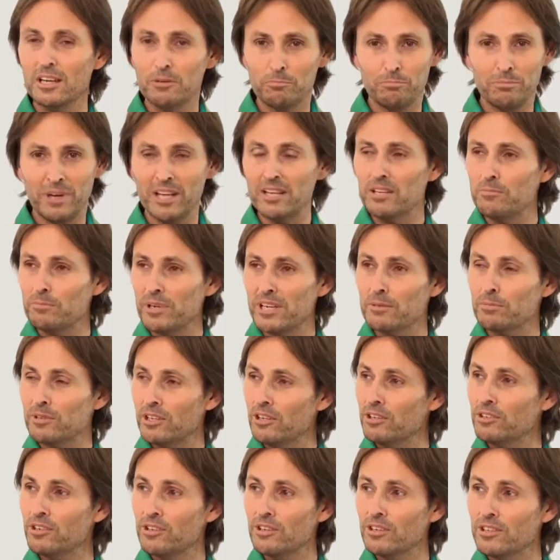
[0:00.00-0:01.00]
many people
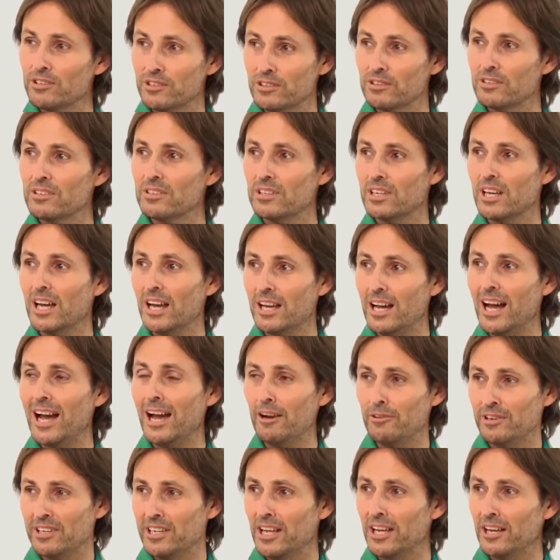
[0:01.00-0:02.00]
on earth
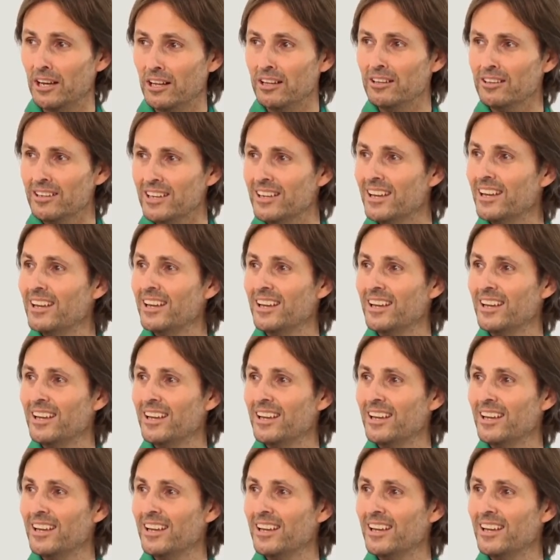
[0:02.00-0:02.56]
are in hell